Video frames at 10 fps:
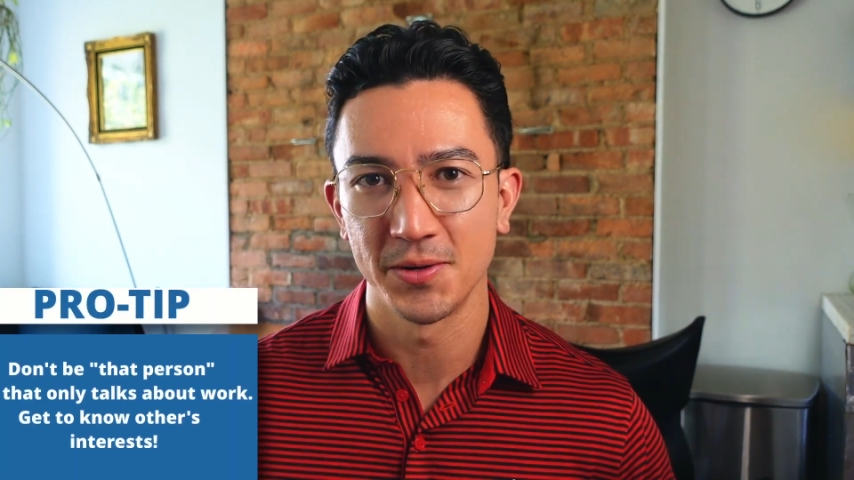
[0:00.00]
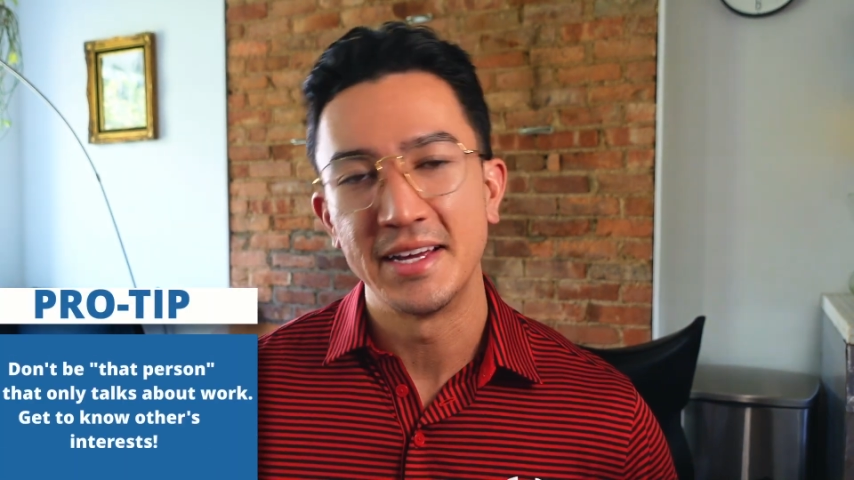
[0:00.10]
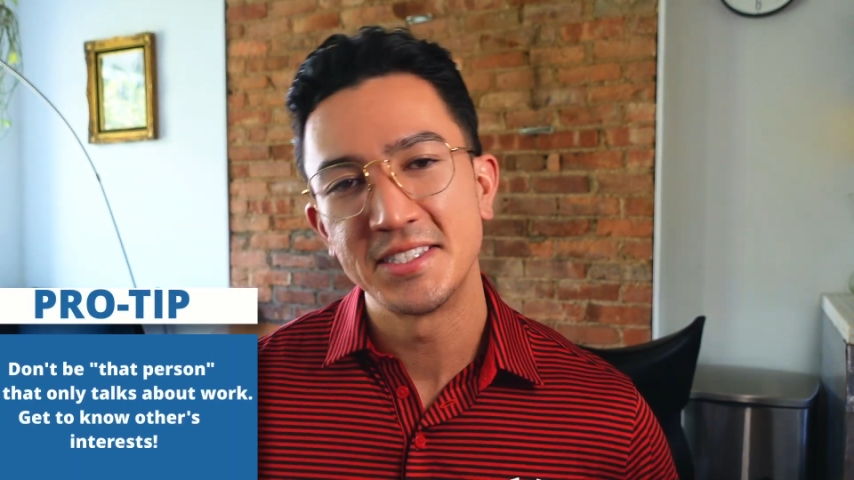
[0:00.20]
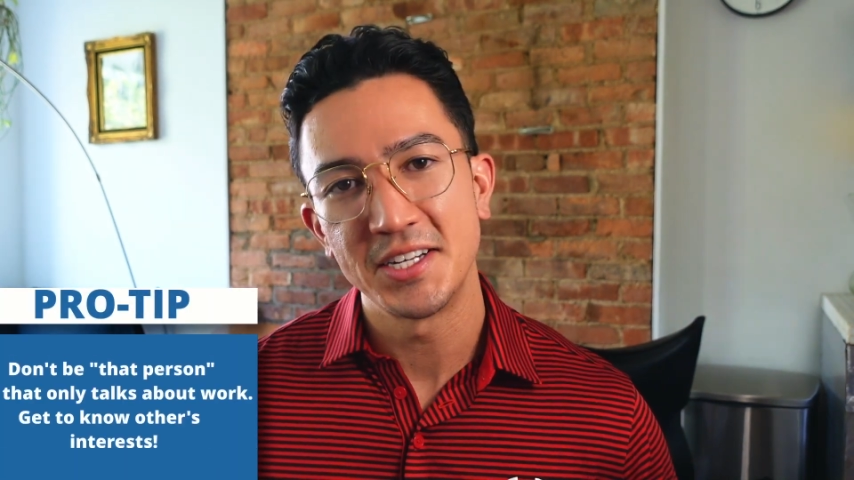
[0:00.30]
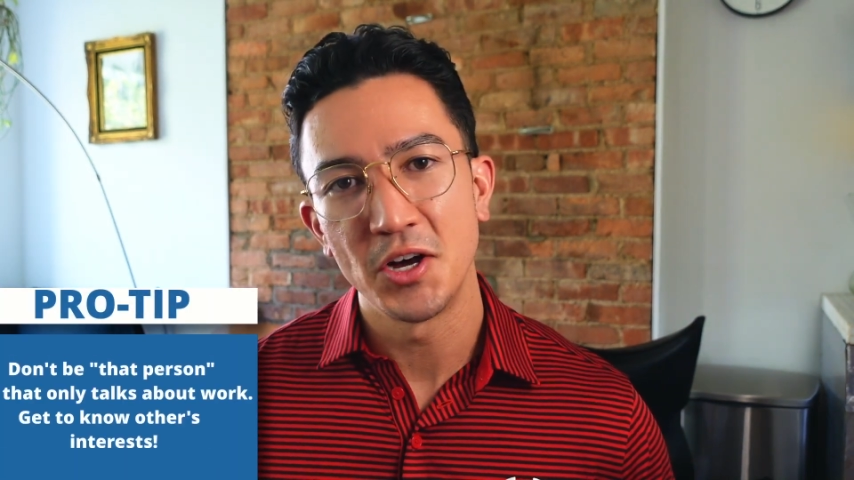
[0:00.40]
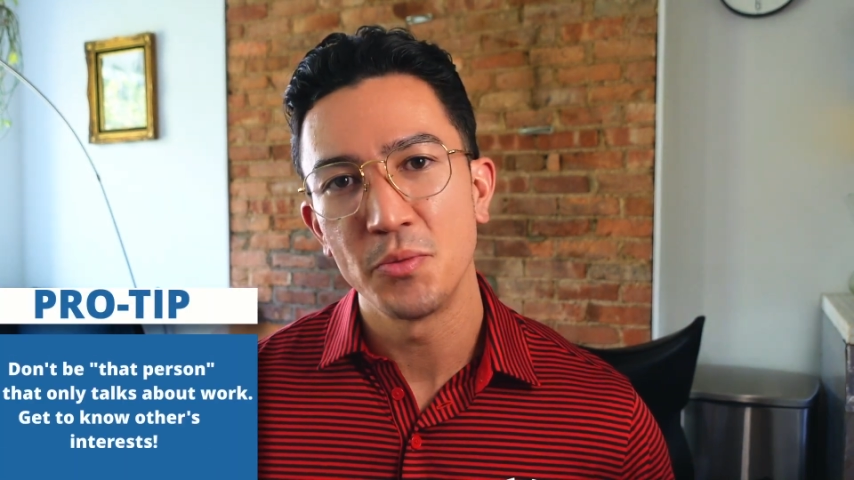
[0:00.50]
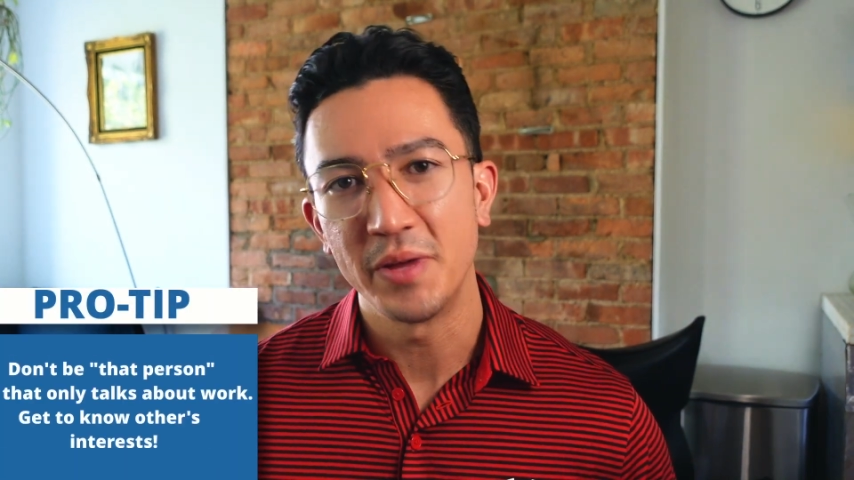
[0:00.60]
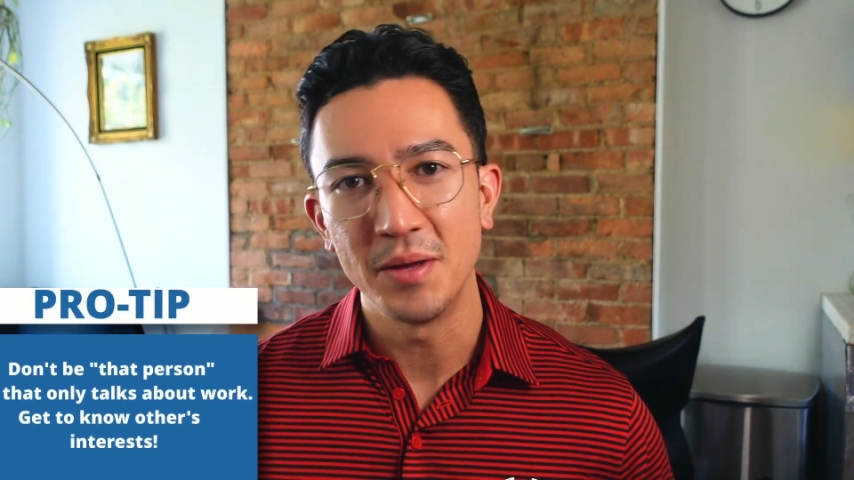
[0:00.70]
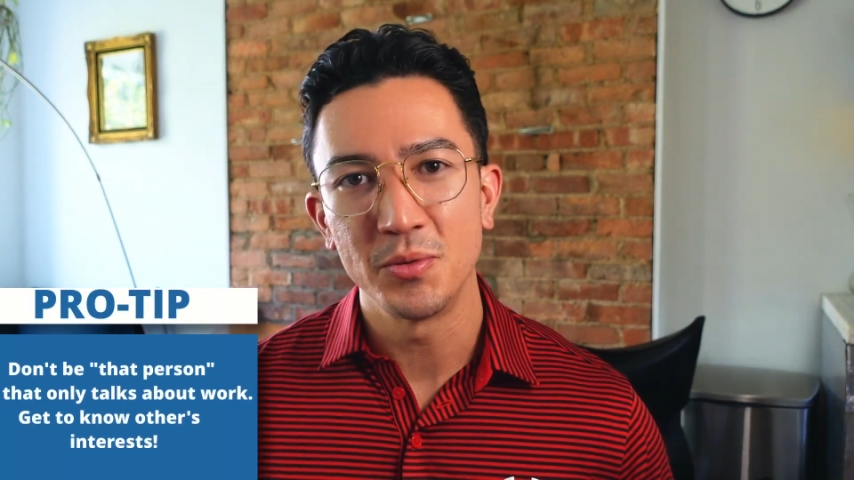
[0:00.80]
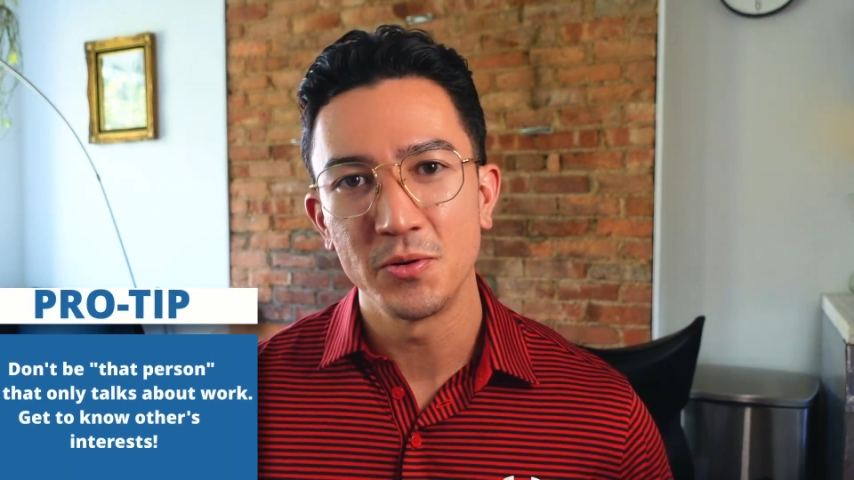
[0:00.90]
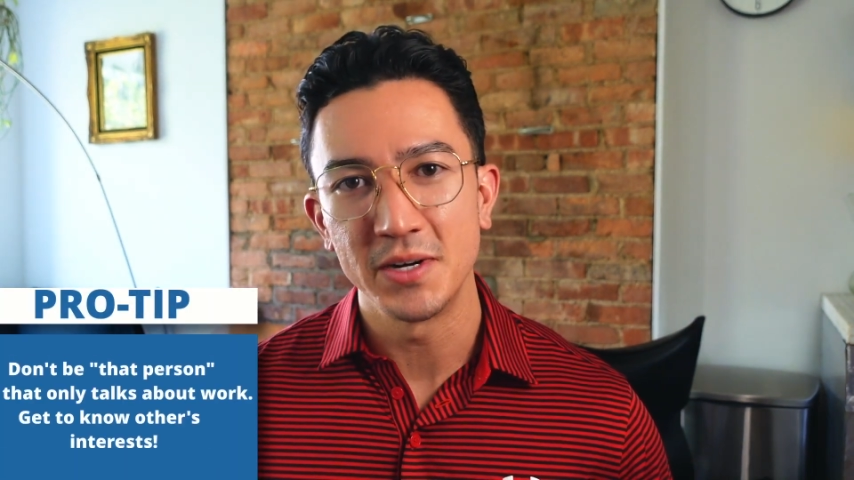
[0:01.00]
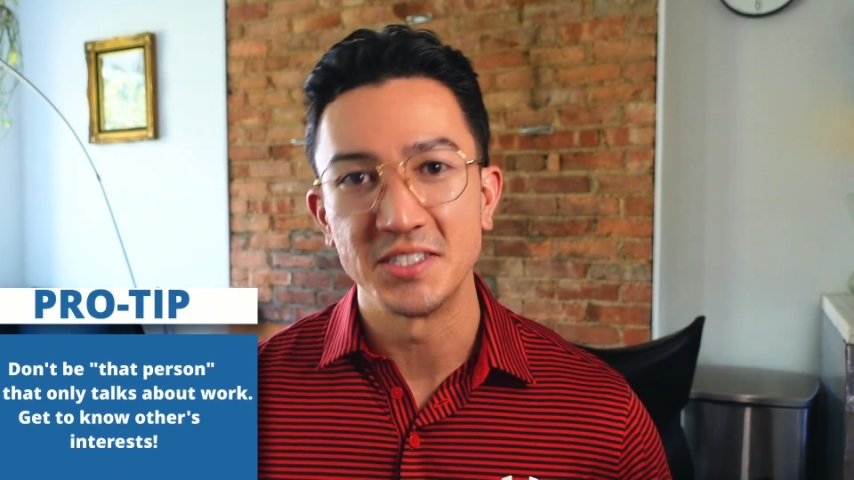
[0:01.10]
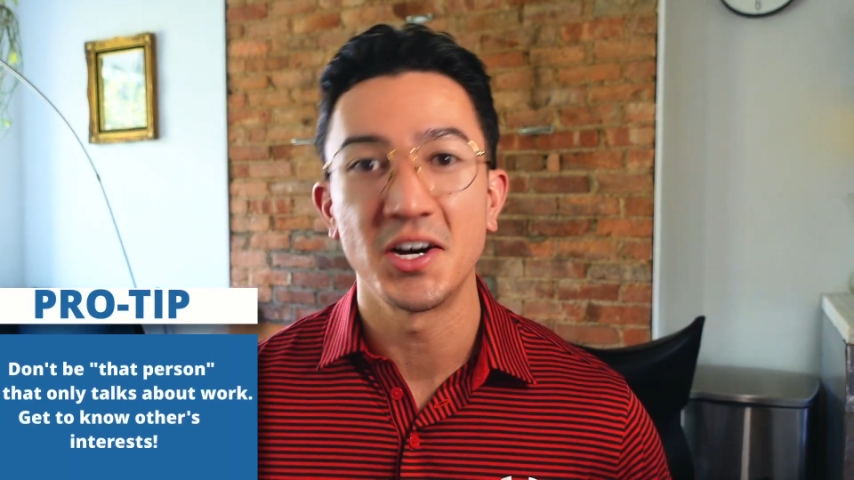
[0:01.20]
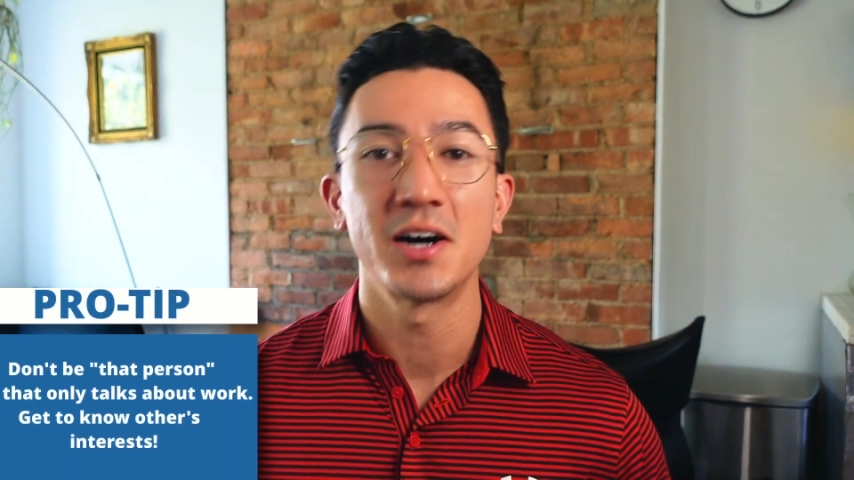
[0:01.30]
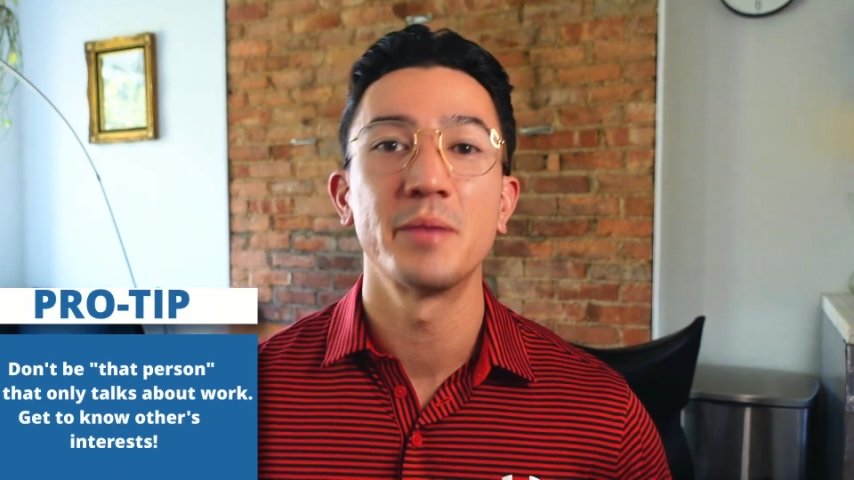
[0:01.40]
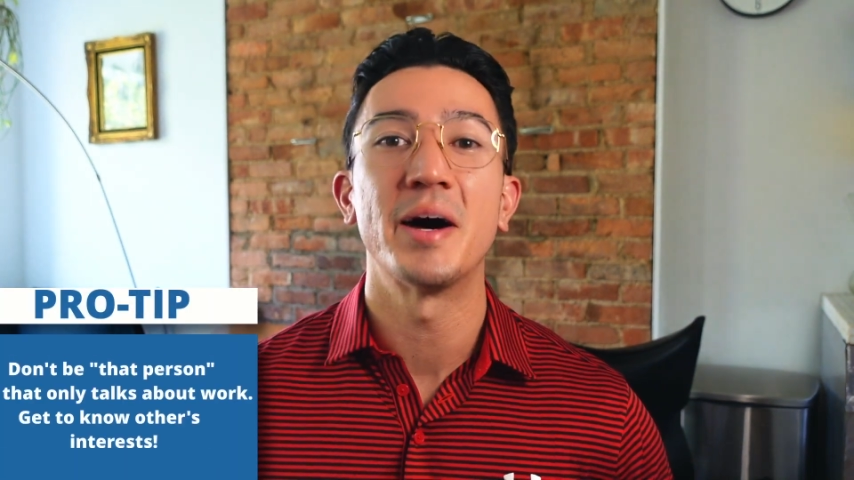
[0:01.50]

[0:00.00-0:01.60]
Get to know people and talk